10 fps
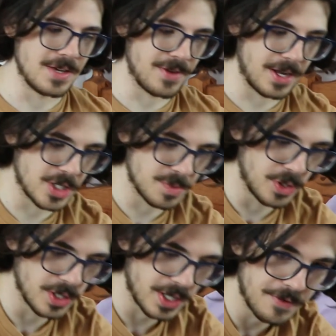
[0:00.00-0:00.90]
if I had just put
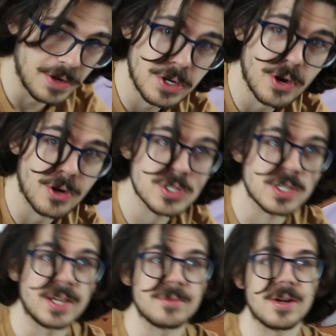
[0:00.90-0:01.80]
like a very harsh
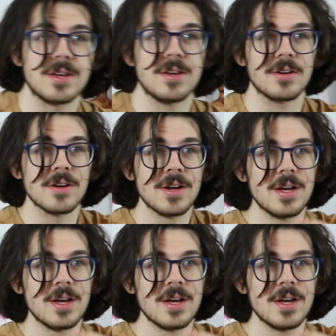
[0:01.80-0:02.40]
light right here,